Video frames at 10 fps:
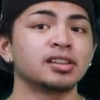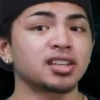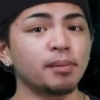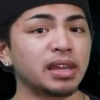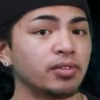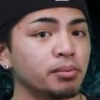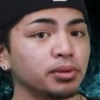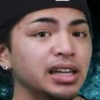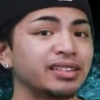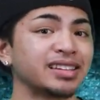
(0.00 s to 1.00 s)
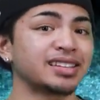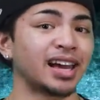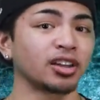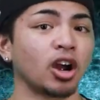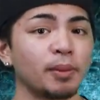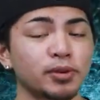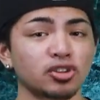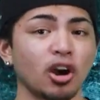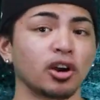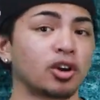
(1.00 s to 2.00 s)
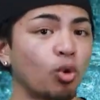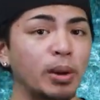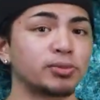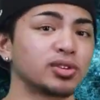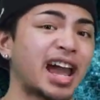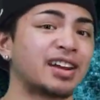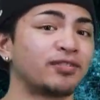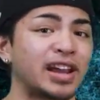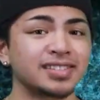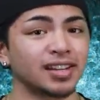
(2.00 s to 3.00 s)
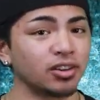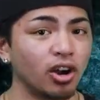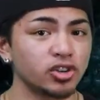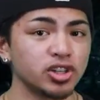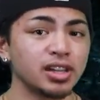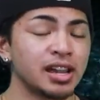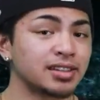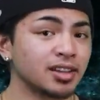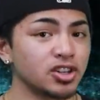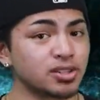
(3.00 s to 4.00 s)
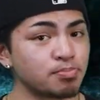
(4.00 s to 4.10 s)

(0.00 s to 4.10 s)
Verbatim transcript: Some even believe that these helicopters are equipped with advanced technology such